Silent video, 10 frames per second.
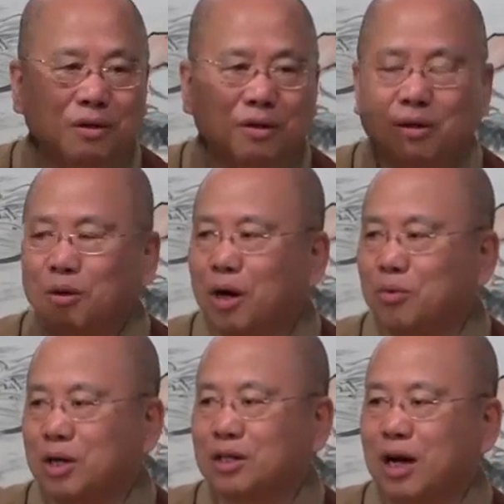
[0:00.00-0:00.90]

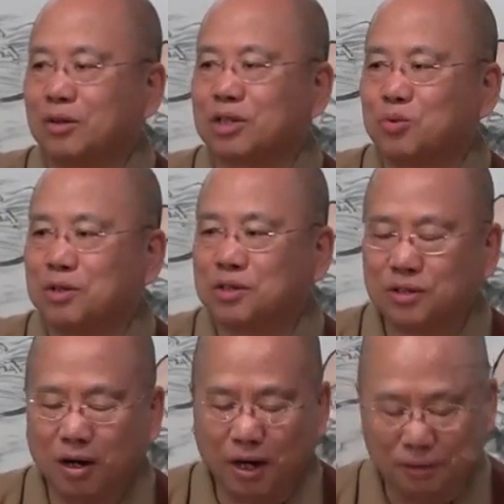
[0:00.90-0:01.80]
how does one
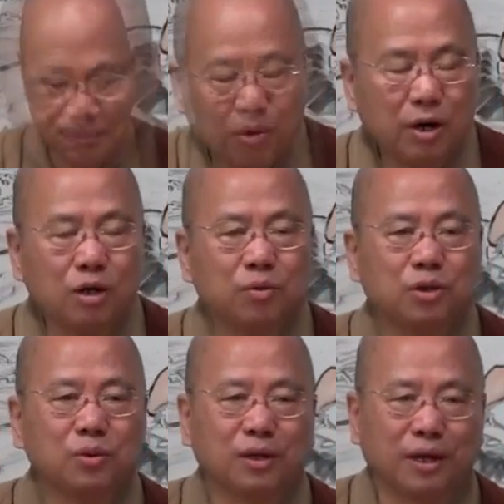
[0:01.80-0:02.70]
start? But why don't we
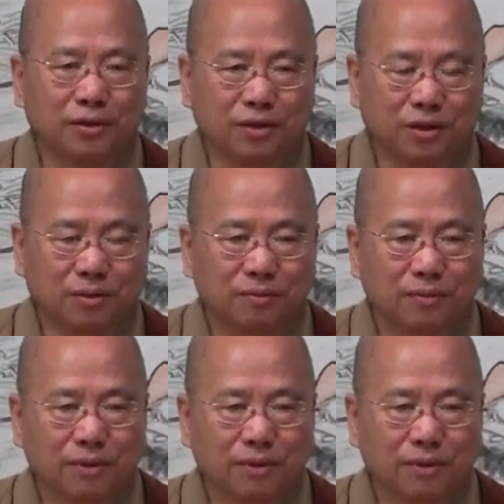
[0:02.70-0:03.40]
do it like this?